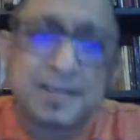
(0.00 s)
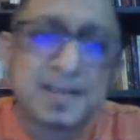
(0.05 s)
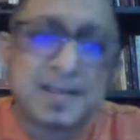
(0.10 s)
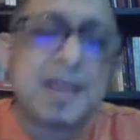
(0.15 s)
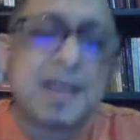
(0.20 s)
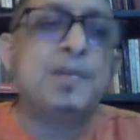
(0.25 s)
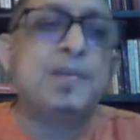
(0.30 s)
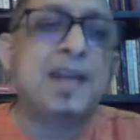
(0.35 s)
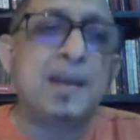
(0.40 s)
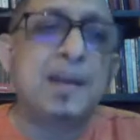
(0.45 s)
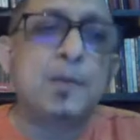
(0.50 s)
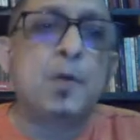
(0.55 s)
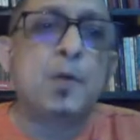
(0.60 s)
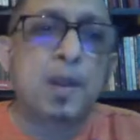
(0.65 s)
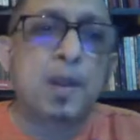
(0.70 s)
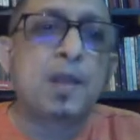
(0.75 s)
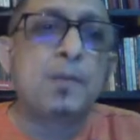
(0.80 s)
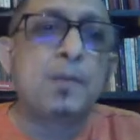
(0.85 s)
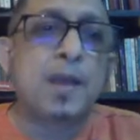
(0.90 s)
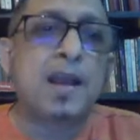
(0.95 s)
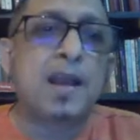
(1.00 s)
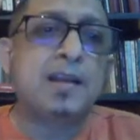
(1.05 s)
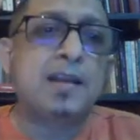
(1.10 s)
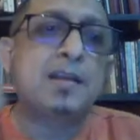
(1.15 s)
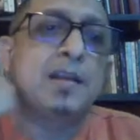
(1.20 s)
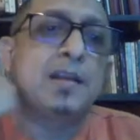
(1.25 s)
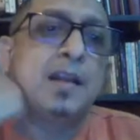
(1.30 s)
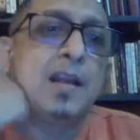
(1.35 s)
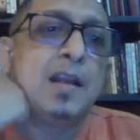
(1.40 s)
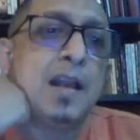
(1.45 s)
And at the same time, going
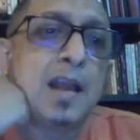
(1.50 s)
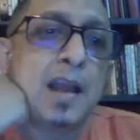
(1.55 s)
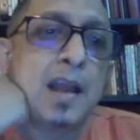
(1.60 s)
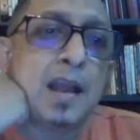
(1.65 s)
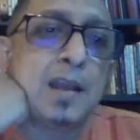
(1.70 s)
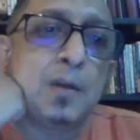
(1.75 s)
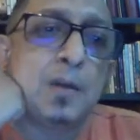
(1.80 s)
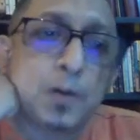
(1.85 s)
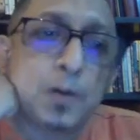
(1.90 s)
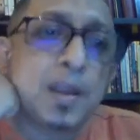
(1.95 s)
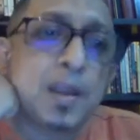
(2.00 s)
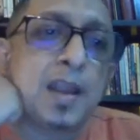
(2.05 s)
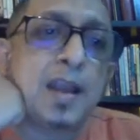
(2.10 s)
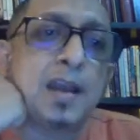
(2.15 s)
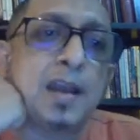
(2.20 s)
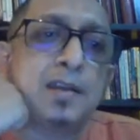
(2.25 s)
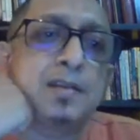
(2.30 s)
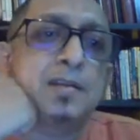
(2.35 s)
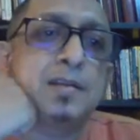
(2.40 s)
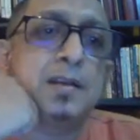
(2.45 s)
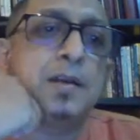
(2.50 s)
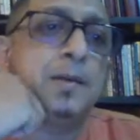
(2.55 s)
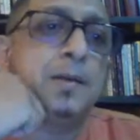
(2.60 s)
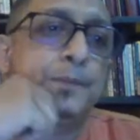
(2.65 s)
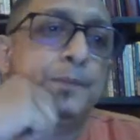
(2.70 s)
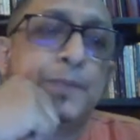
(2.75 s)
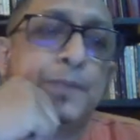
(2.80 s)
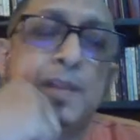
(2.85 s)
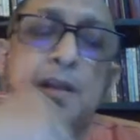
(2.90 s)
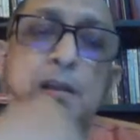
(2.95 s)
back and looking at
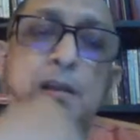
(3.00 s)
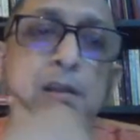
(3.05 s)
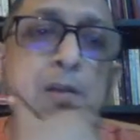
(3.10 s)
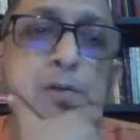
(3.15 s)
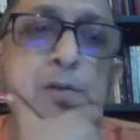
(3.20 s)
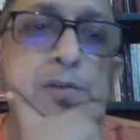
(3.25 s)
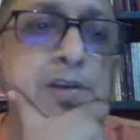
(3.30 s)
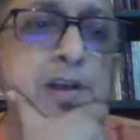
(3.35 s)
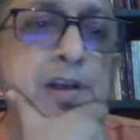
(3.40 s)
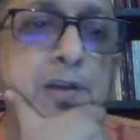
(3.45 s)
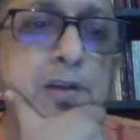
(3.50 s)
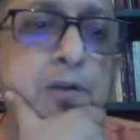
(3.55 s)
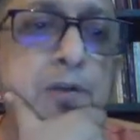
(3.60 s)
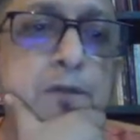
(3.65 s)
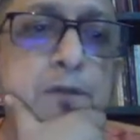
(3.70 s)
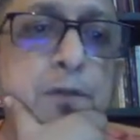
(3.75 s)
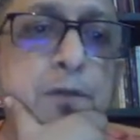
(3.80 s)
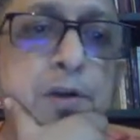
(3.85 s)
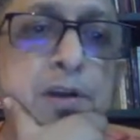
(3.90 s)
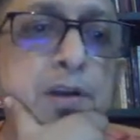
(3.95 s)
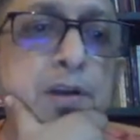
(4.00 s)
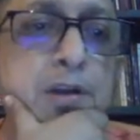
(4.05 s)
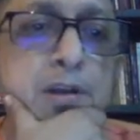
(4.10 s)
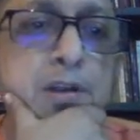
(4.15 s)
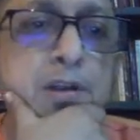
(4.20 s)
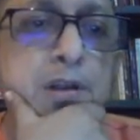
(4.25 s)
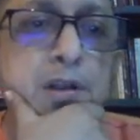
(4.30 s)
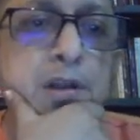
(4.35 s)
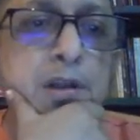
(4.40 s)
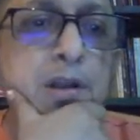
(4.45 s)
the kind of work
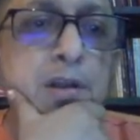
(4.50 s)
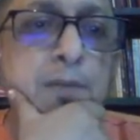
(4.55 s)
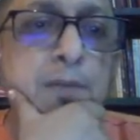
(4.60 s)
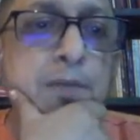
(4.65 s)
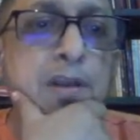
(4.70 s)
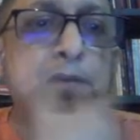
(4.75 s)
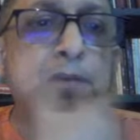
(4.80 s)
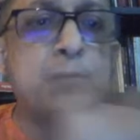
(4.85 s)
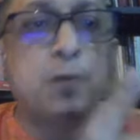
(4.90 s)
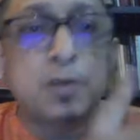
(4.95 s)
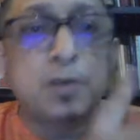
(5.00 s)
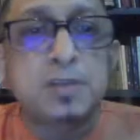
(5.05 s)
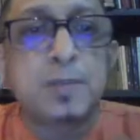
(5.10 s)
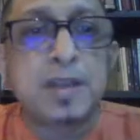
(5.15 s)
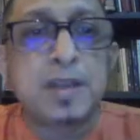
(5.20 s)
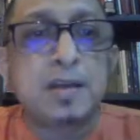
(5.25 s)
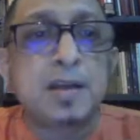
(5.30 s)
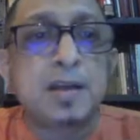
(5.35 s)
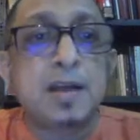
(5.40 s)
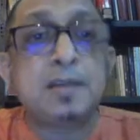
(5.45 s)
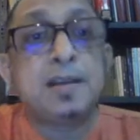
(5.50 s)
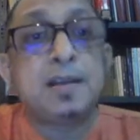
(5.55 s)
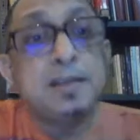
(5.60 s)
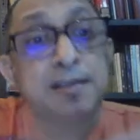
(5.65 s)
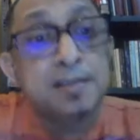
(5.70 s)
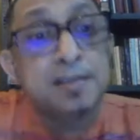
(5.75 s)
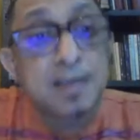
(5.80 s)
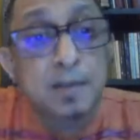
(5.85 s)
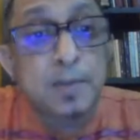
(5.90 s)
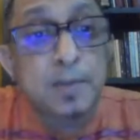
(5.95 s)
that was being done, that
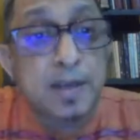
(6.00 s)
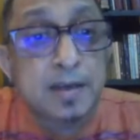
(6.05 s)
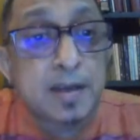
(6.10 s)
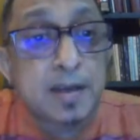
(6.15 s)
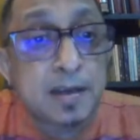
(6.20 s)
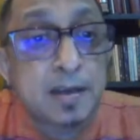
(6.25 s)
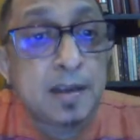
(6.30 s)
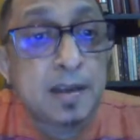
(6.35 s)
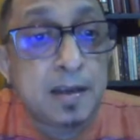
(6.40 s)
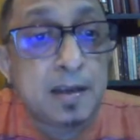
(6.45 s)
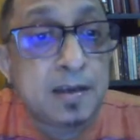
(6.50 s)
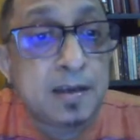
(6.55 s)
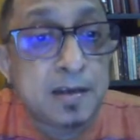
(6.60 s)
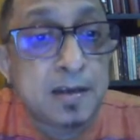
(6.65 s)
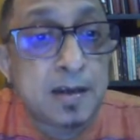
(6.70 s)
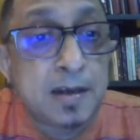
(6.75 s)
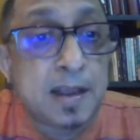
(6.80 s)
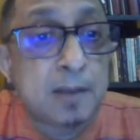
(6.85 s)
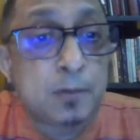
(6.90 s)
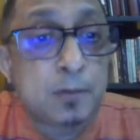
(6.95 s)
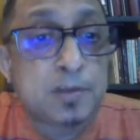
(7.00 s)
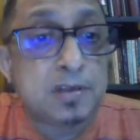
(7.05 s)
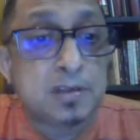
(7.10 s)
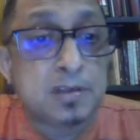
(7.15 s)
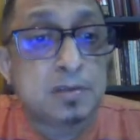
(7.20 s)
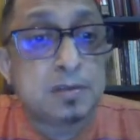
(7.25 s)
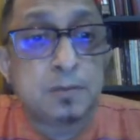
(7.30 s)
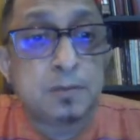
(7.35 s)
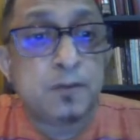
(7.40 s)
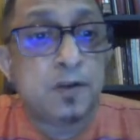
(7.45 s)
is still being done in Indian
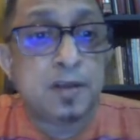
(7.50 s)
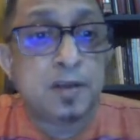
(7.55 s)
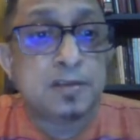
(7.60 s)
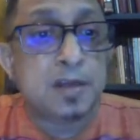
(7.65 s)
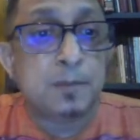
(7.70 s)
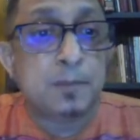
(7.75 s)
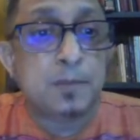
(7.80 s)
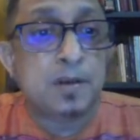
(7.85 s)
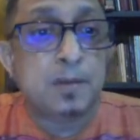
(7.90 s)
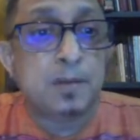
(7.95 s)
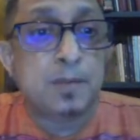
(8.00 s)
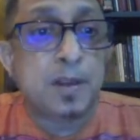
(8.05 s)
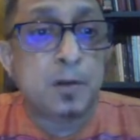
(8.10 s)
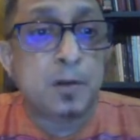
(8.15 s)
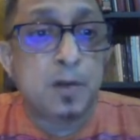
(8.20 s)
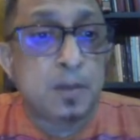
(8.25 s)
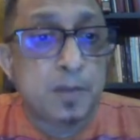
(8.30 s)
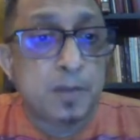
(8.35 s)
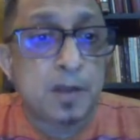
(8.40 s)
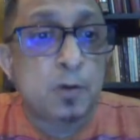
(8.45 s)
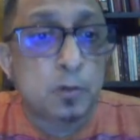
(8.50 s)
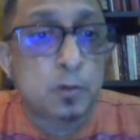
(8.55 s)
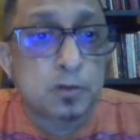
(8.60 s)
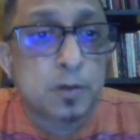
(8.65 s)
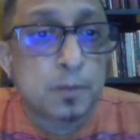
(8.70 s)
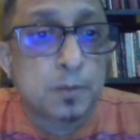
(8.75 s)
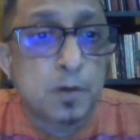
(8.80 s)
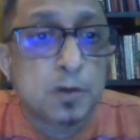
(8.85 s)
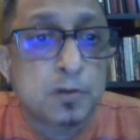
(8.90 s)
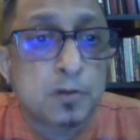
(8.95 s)
languages, for example, in Bengali by
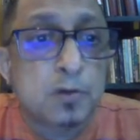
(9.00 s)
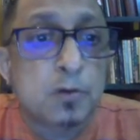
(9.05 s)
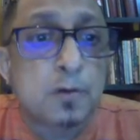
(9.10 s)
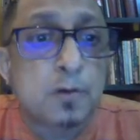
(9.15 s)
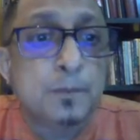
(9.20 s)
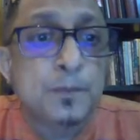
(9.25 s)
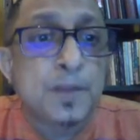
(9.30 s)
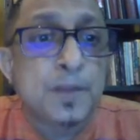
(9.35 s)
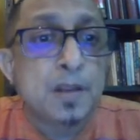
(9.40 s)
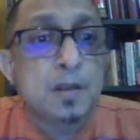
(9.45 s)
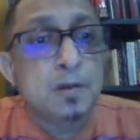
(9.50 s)
Gautam Bhadro,